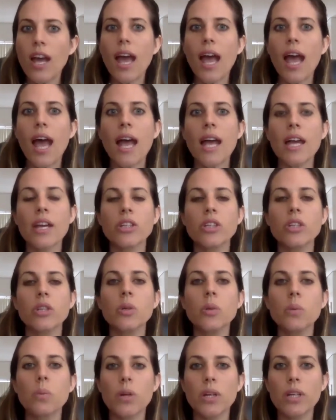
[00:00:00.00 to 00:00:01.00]
and
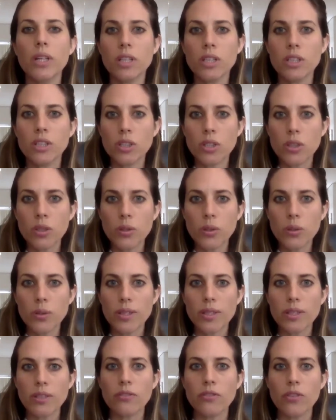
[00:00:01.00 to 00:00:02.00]
you were
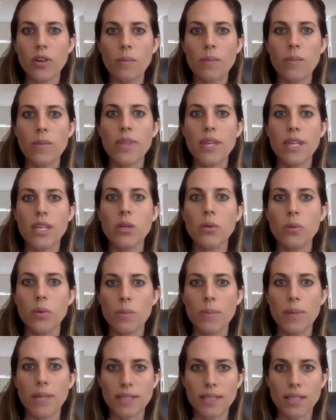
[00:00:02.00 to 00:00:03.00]
excluded from the
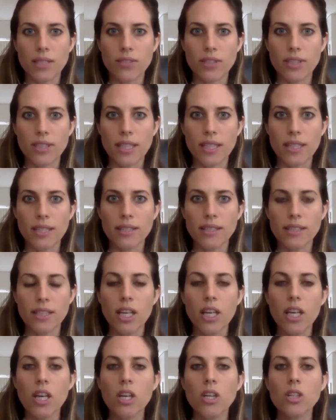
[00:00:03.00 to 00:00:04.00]
group activities.
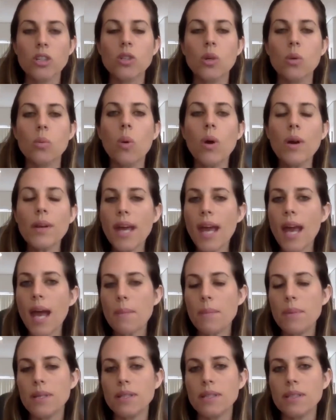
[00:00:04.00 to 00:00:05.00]
So what
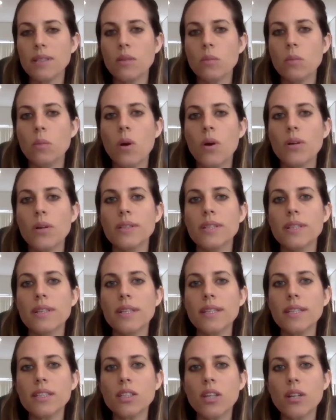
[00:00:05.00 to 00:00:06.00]
happened was
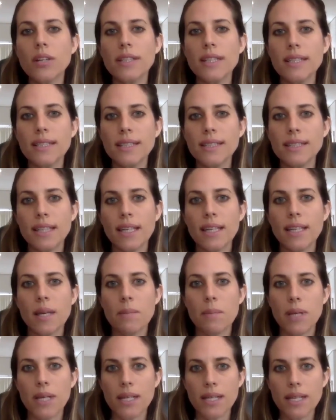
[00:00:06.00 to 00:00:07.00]
this started instilling a
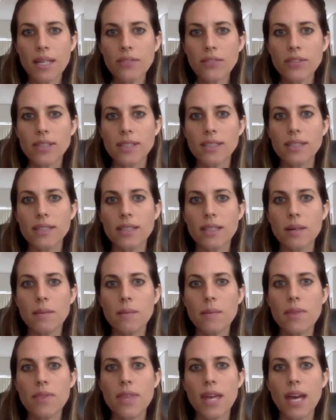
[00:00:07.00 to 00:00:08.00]
belief
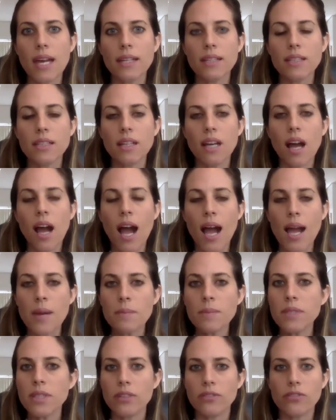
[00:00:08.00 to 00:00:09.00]
system that
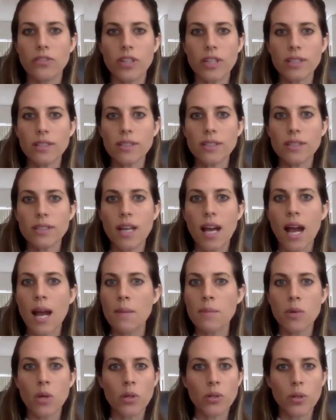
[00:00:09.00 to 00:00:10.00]
I'm different,
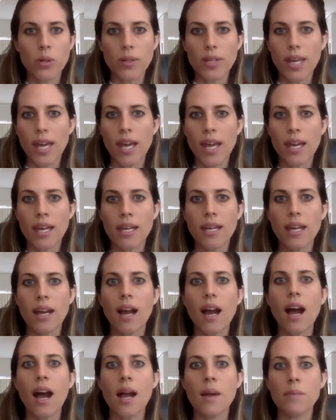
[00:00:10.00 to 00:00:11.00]
I'm not okay,
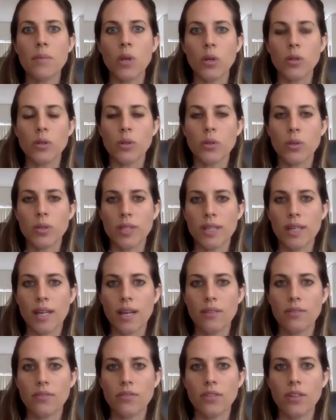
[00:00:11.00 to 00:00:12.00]
I'm not good
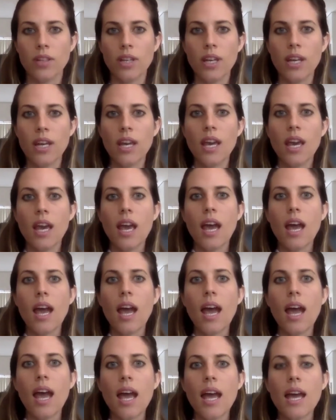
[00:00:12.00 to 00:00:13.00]
enough.
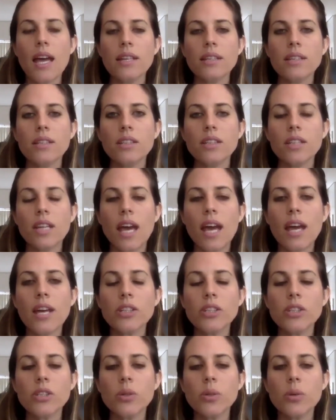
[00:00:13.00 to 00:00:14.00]
And
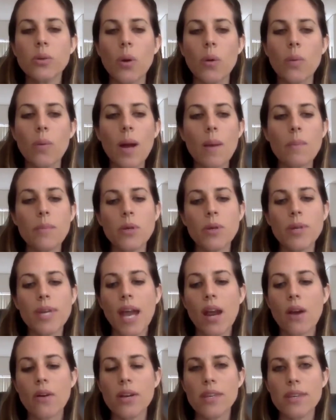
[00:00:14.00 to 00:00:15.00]
as you grow up, you
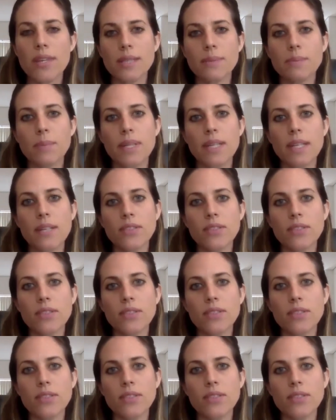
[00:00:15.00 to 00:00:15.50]
carry this belief